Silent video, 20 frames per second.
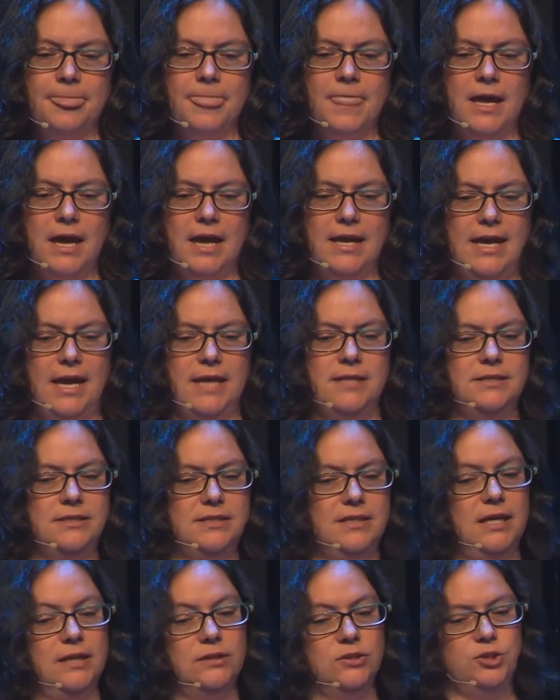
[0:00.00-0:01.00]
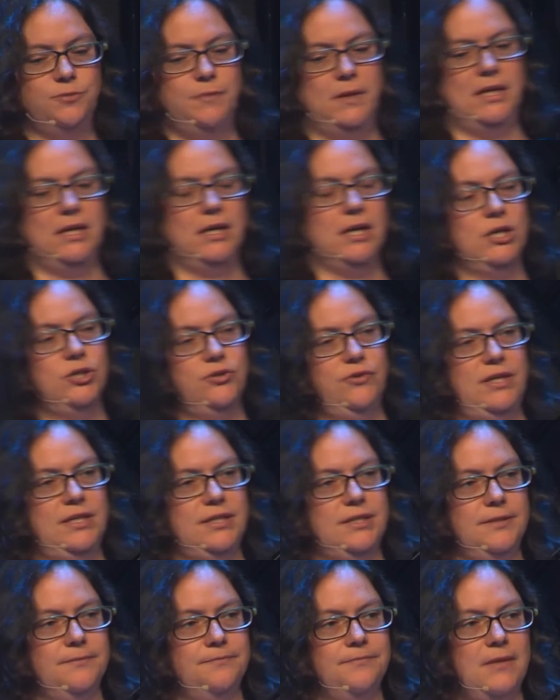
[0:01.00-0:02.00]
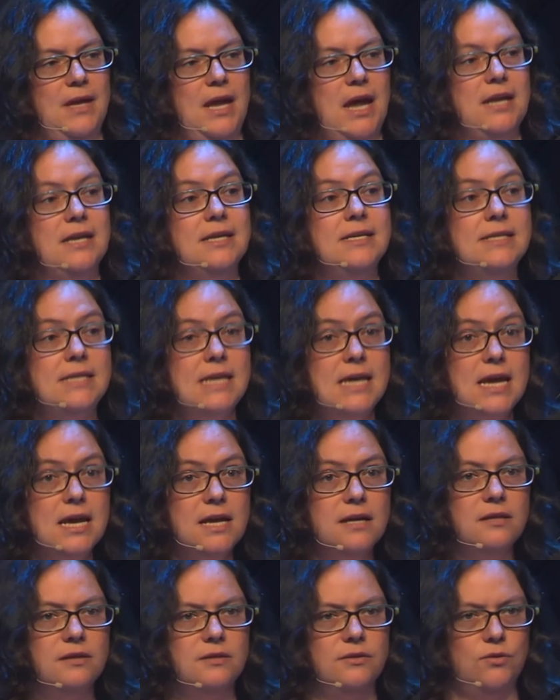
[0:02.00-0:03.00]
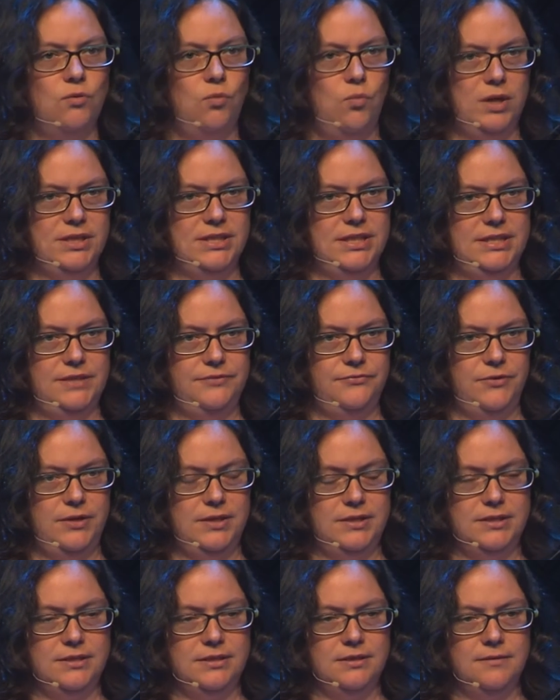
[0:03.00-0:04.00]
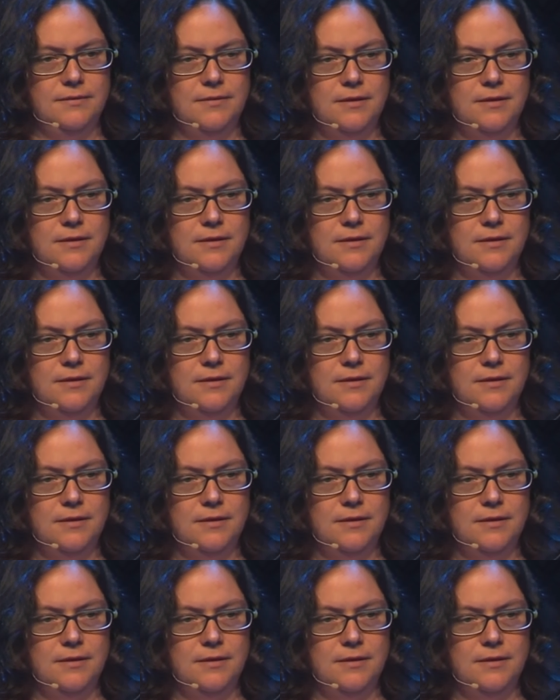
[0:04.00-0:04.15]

against English-speaking countries. And indeed, there was a difference,